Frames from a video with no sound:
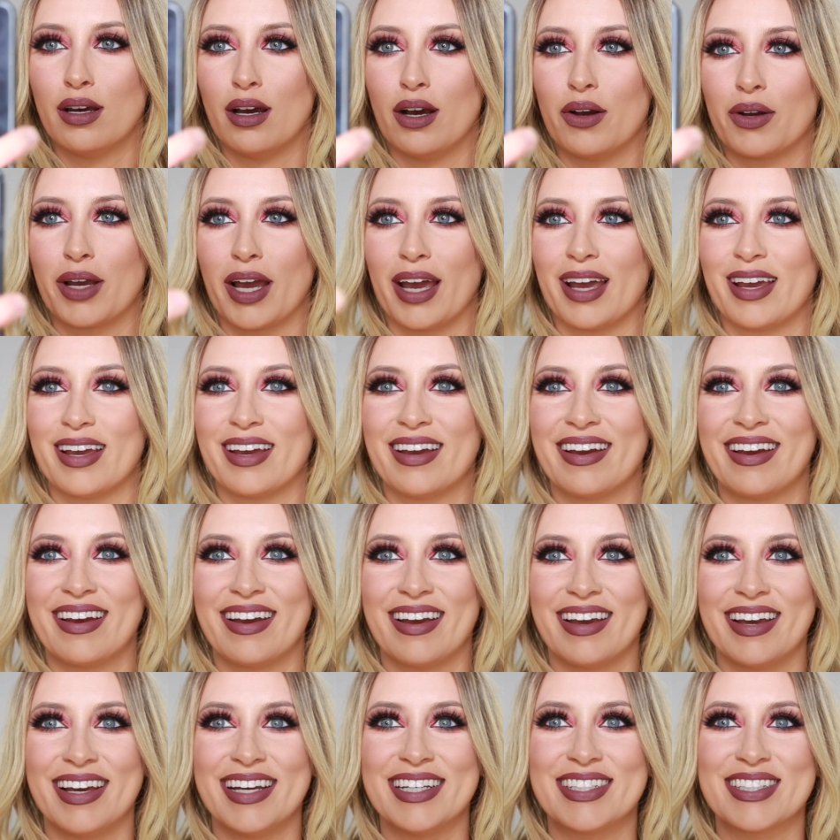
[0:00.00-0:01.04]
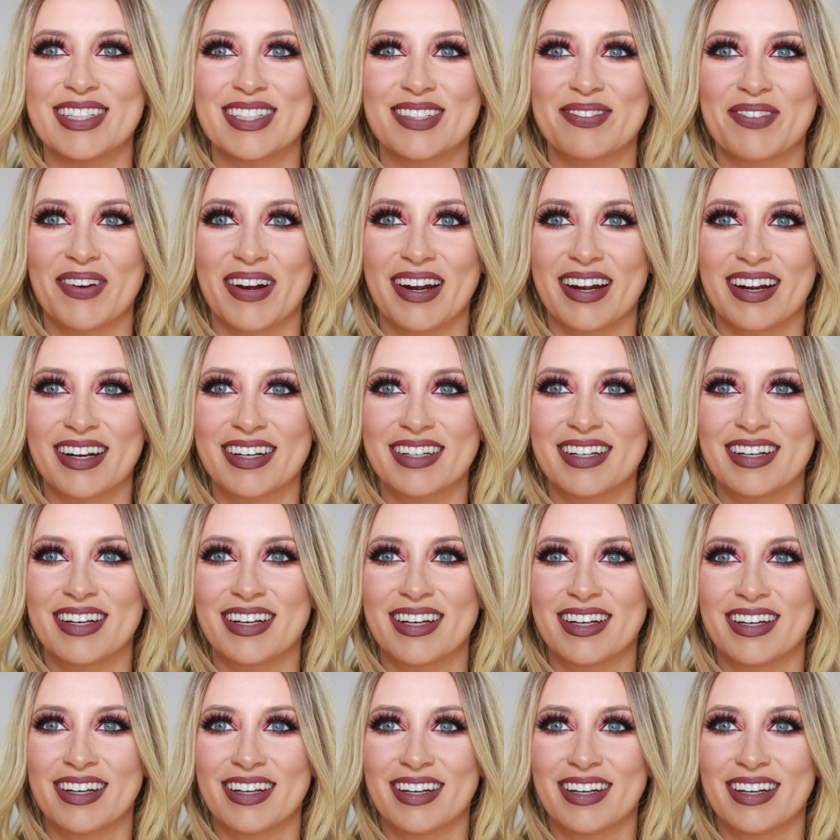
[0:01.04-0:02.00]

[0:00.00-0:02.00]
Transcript: Okay, it just worked